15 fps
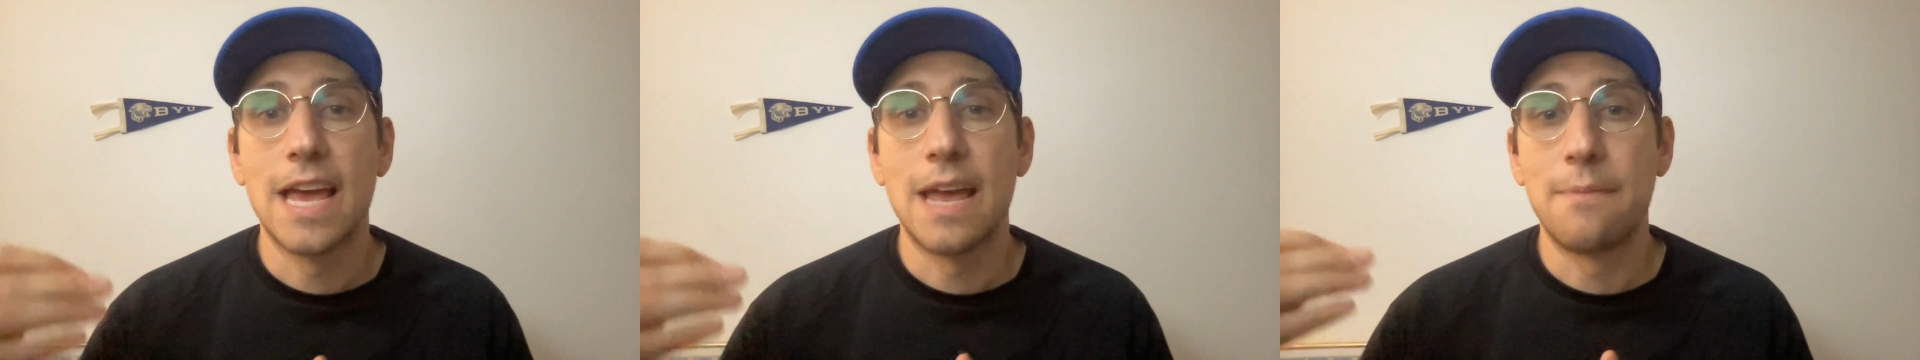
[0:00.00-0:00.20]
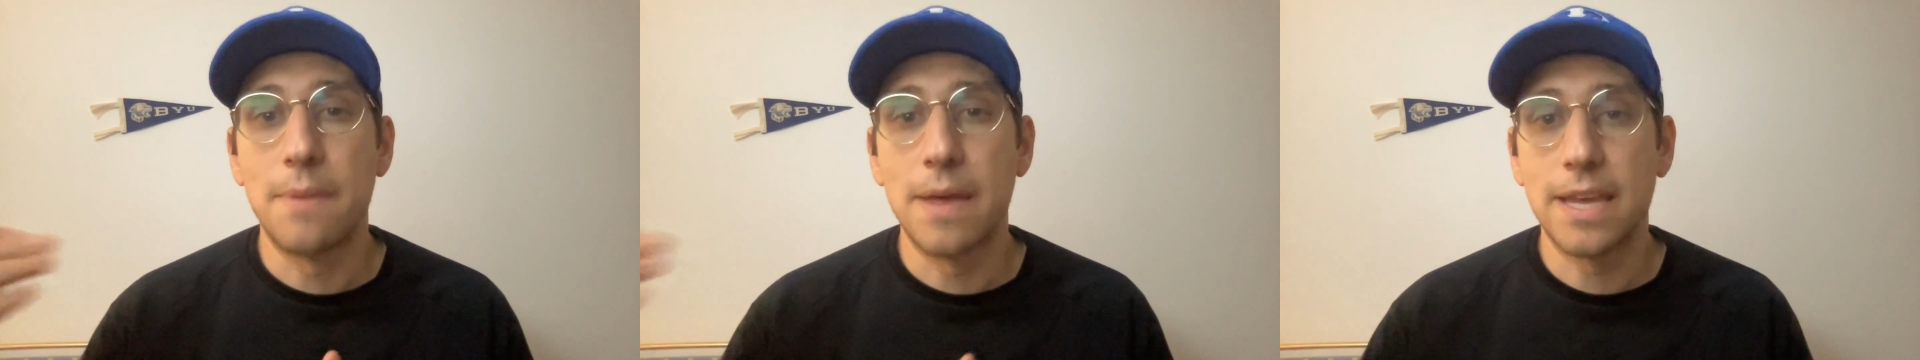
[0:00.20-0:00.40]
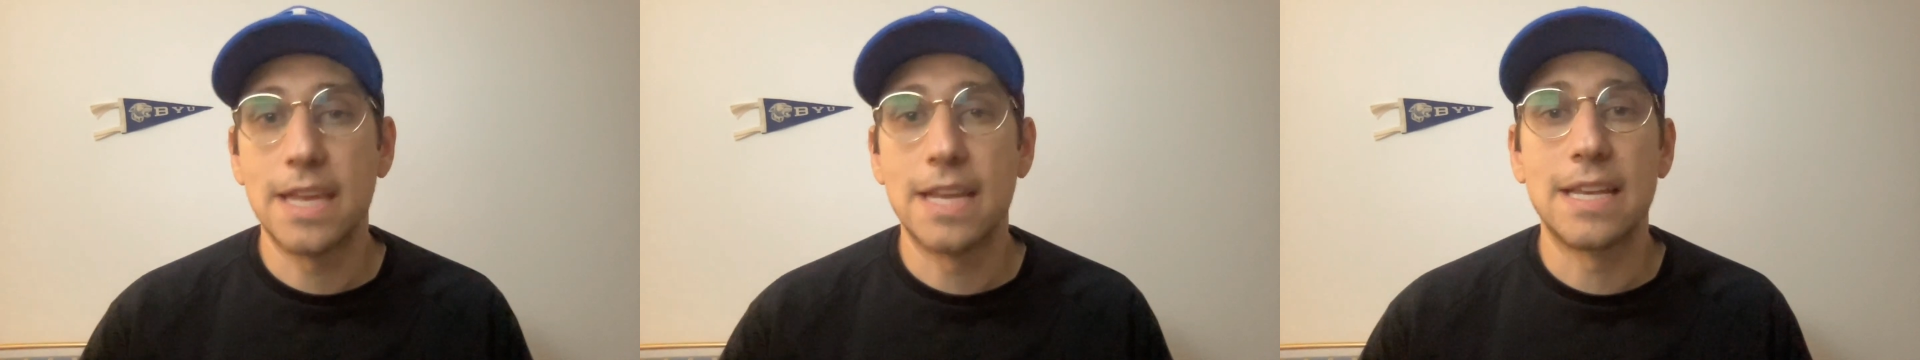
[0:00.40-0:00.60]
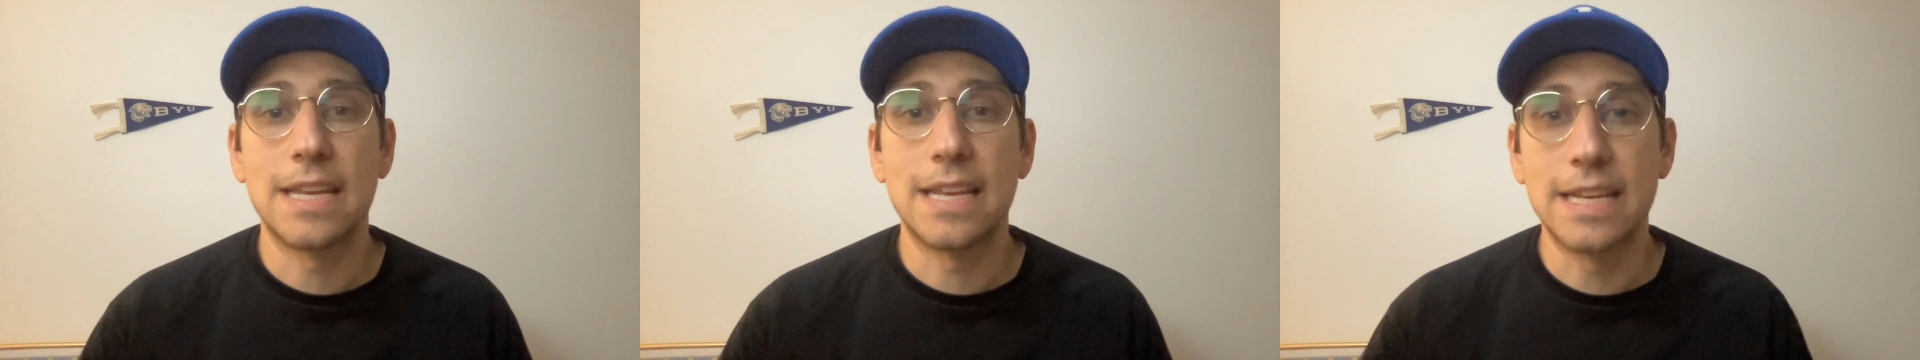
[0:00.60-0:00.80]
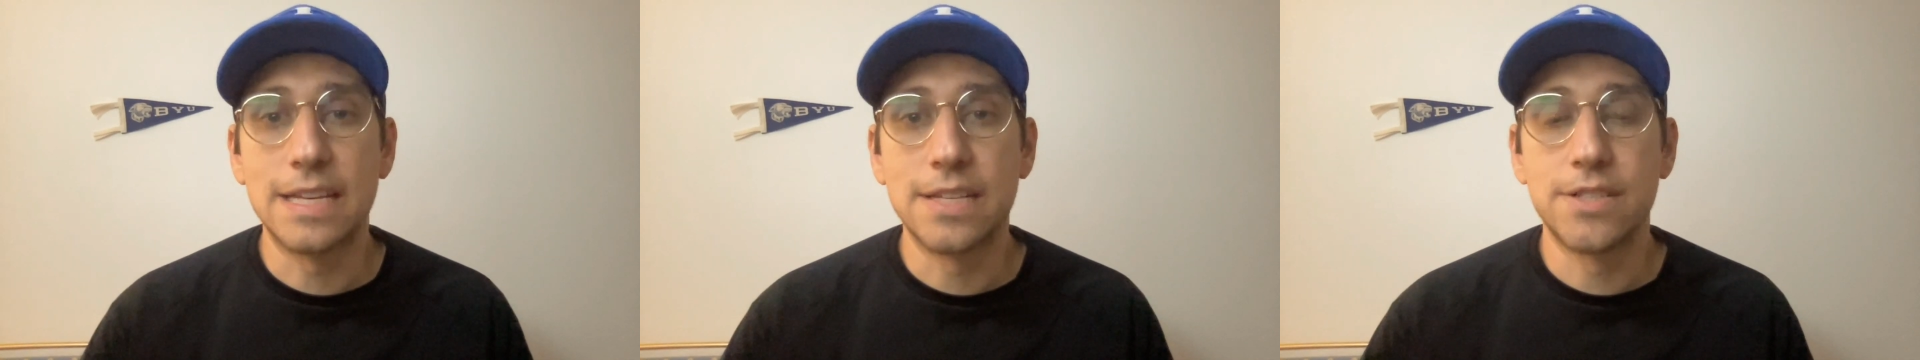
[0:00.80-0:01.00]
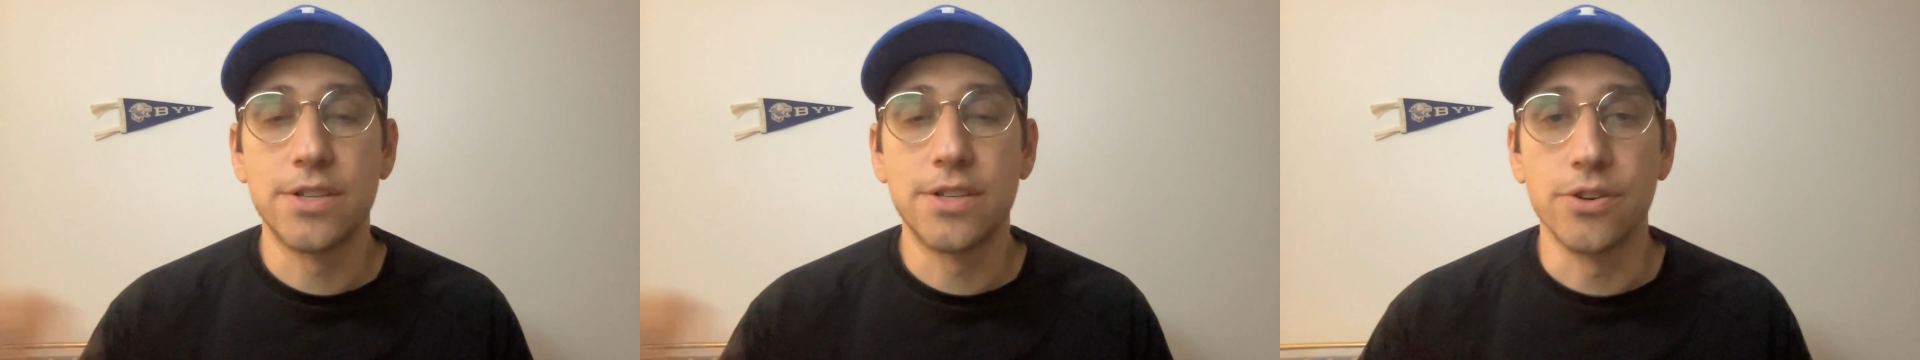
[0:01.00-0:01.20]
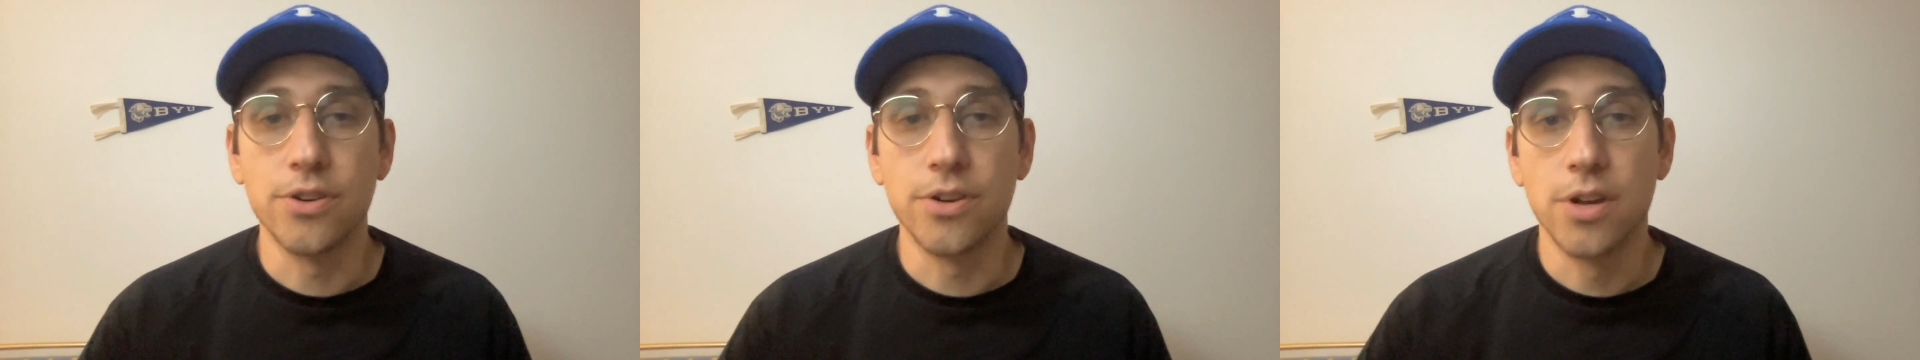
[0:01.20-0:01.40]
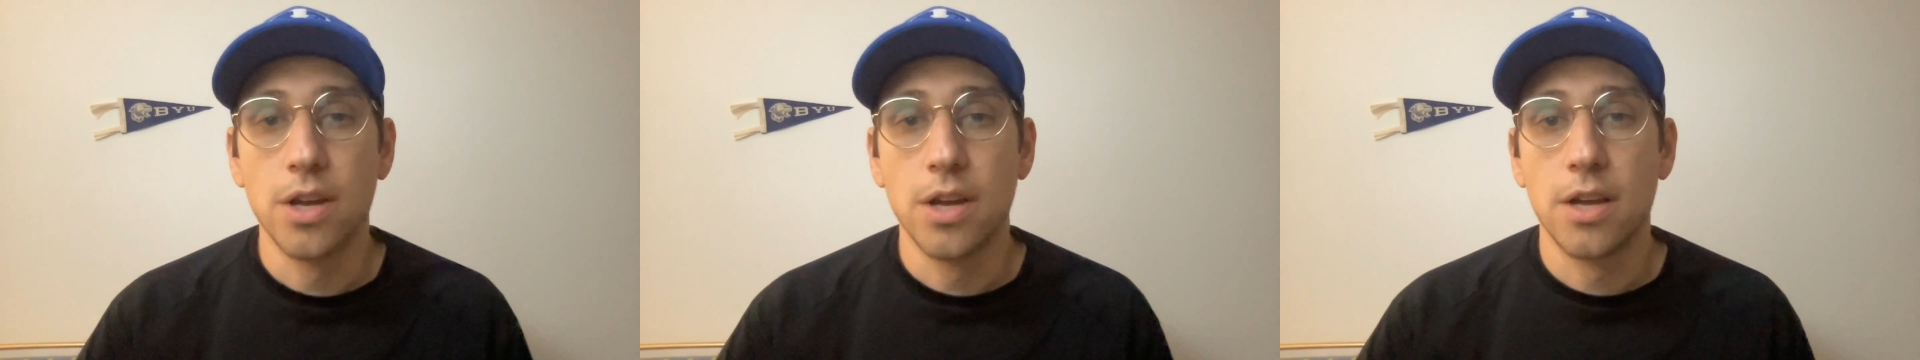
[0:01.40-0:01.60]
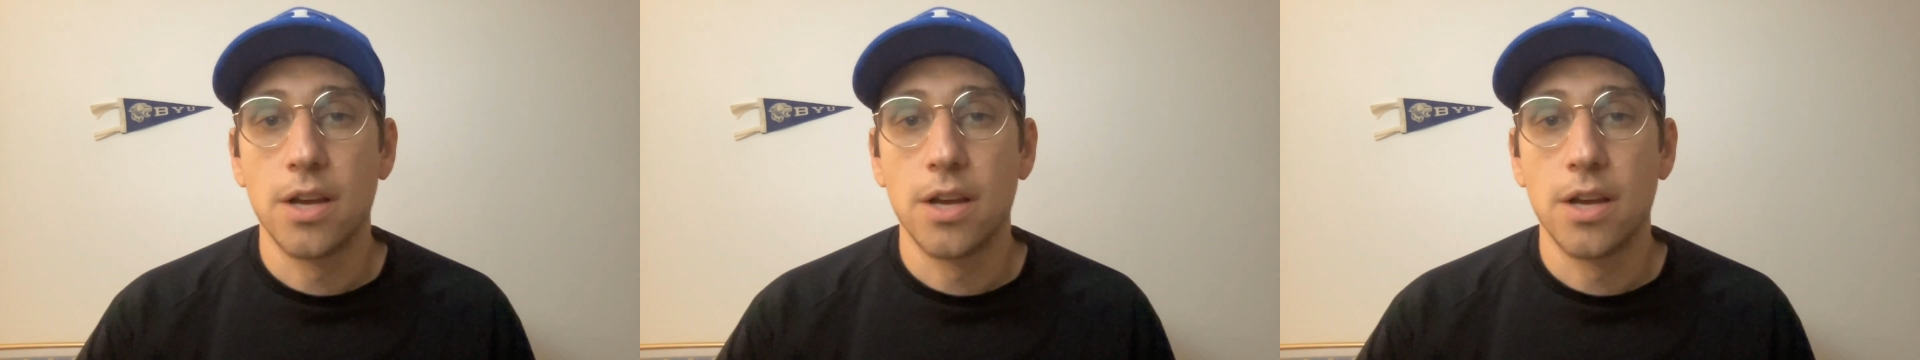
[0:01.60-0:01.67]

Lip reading: and make an easier